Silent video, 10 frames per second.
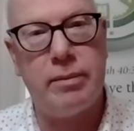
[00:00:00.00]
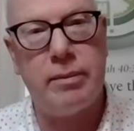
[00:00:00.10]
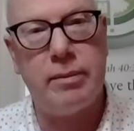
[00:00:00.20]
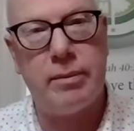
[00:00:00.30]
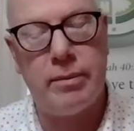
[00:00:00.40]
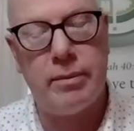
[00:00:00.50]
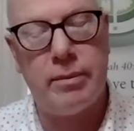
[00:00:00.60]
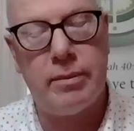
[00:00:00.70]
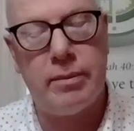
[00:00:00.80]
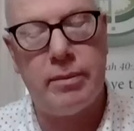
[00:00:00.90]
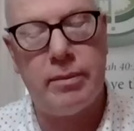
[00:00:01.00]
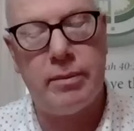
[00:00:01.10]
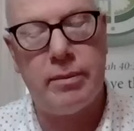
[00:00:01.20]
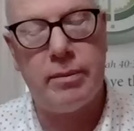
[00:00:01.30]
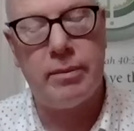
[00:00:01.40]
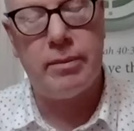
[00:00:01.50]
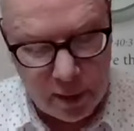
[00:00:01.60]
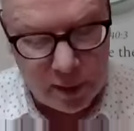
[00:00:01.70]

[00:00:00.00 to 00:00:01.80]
Nobody speaks.